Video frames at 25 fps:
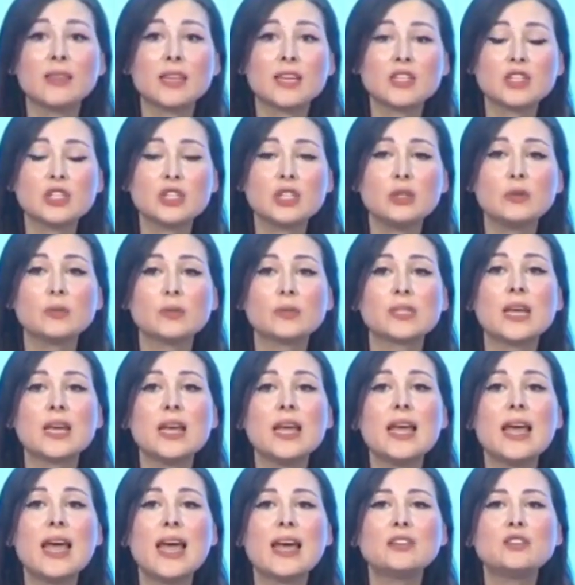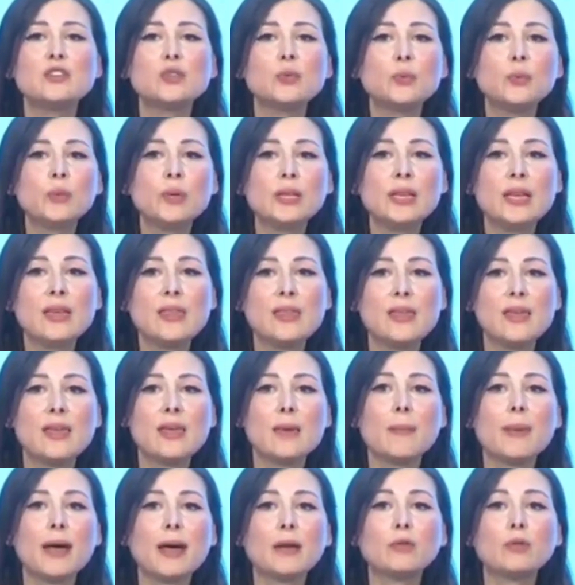issues, and to really think
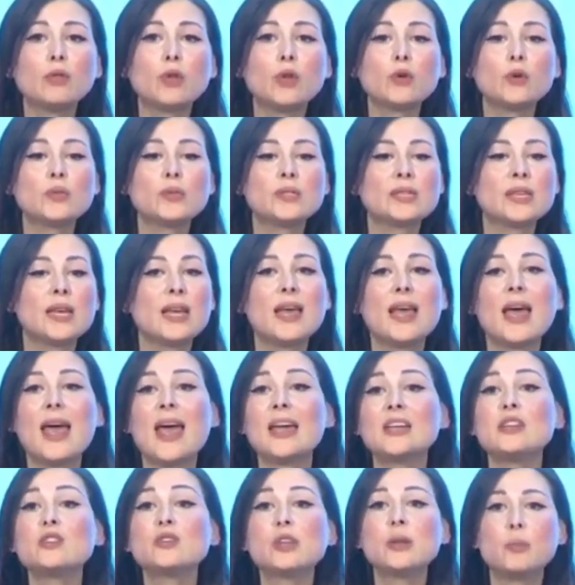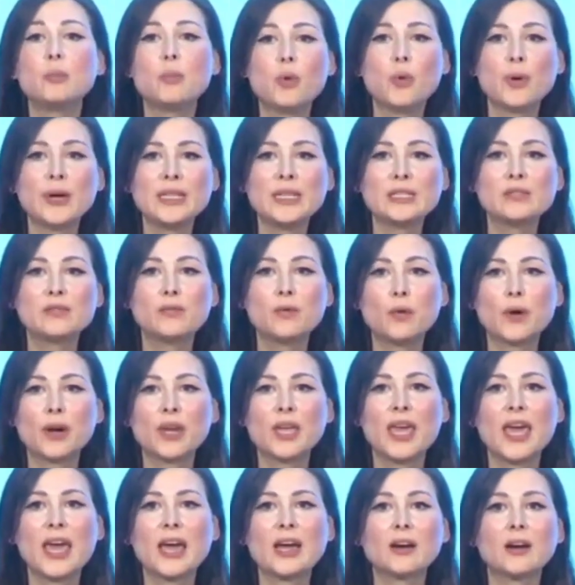about those entry points for
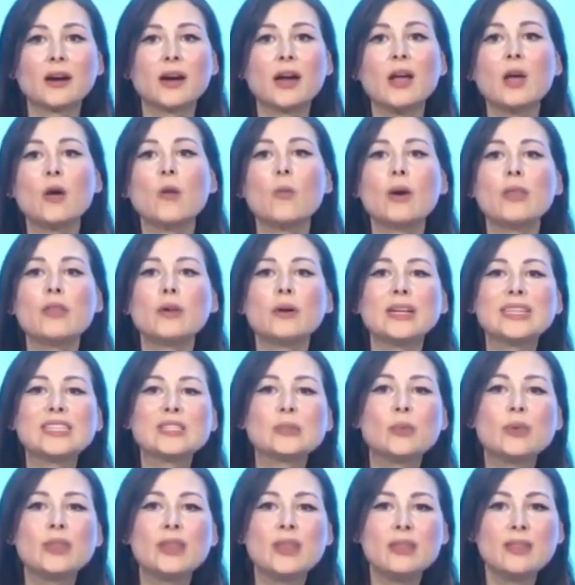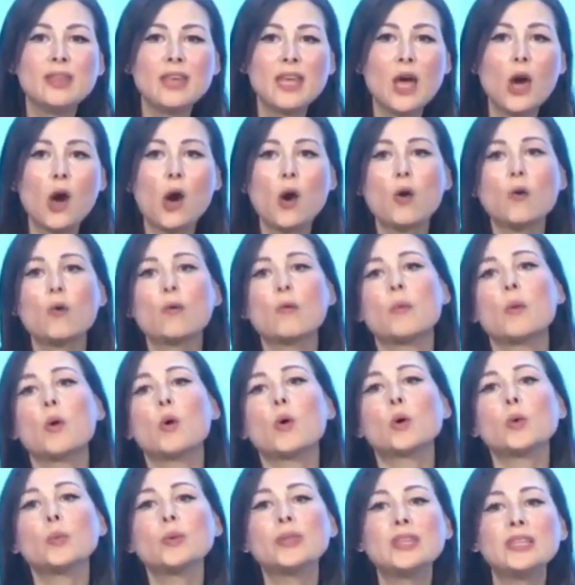care, whether it's within the home
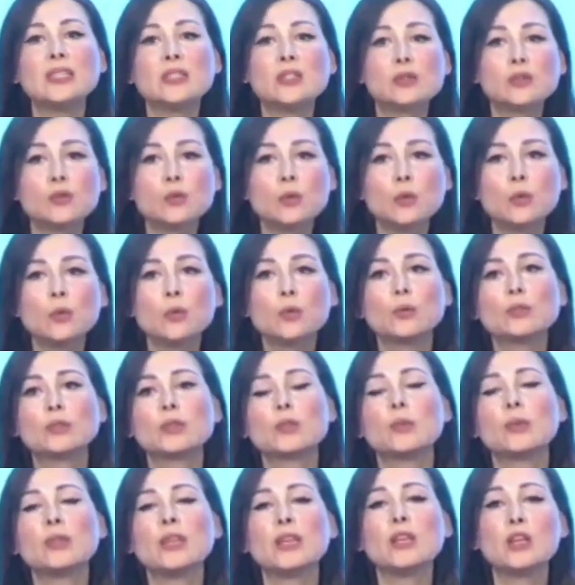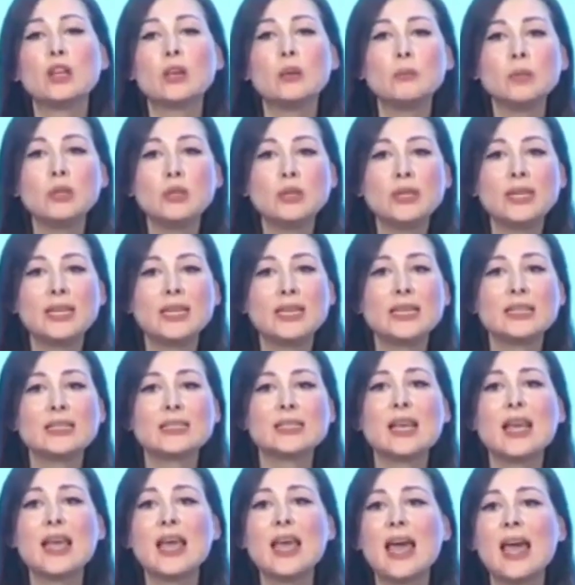or within schools or within
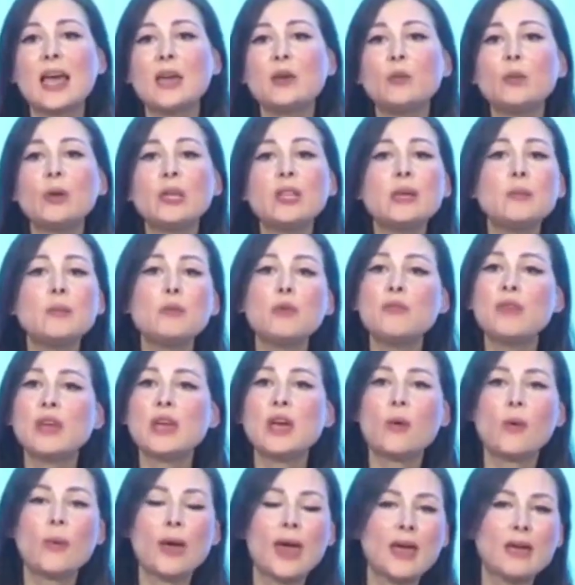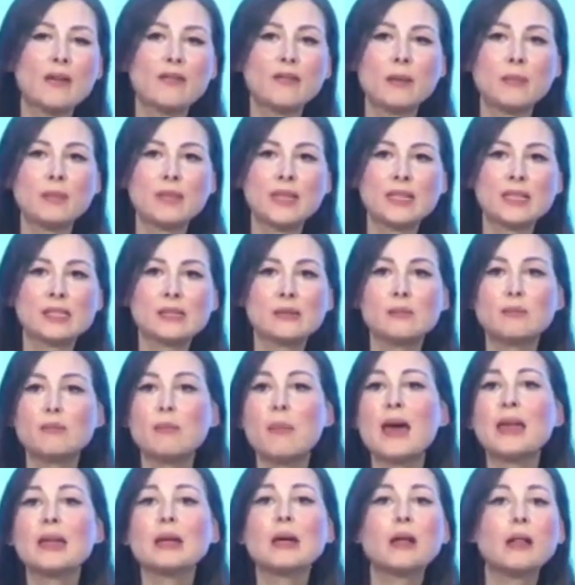communities, and really moving away from this
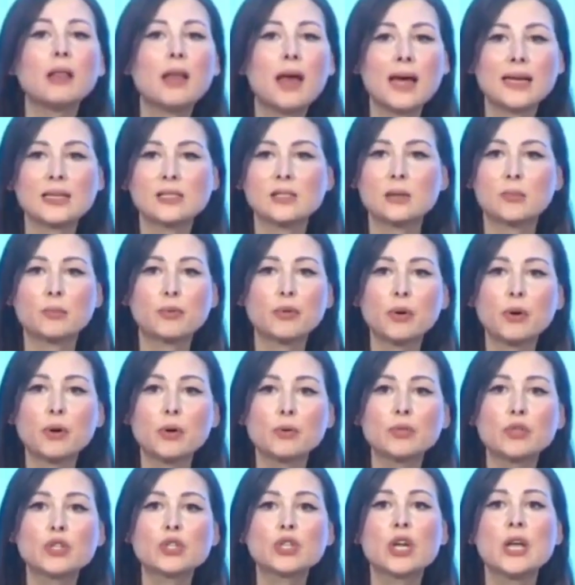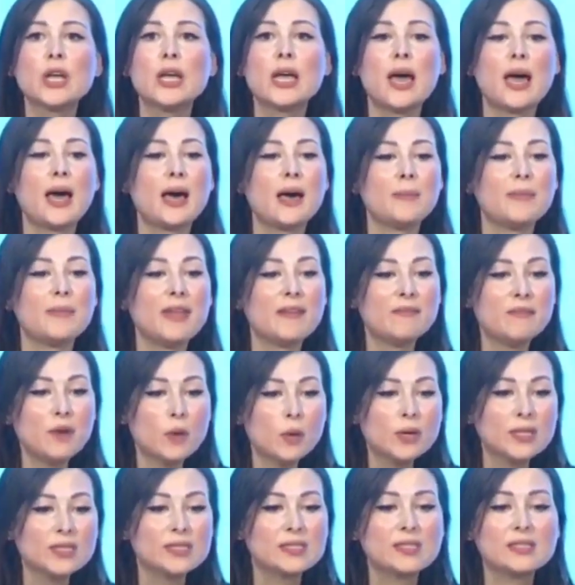medicalized approach that
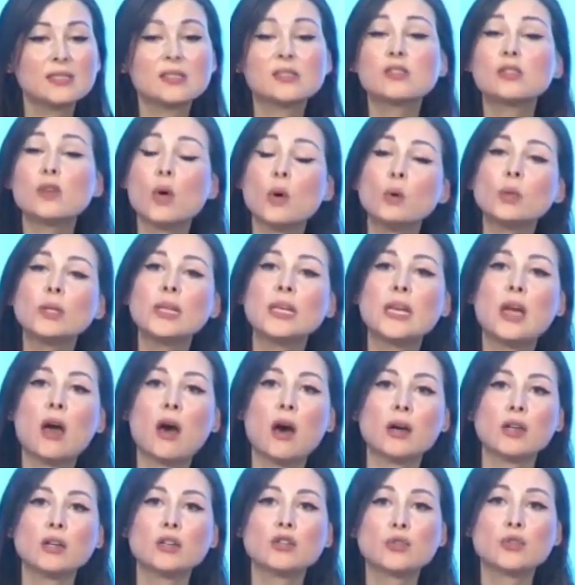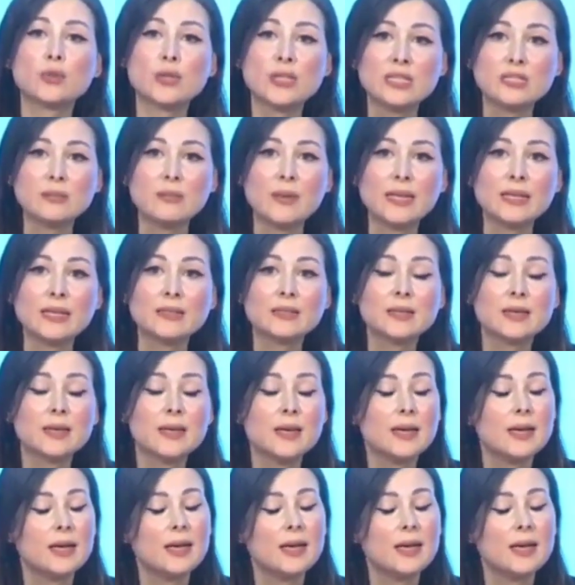focuses solely on treatment.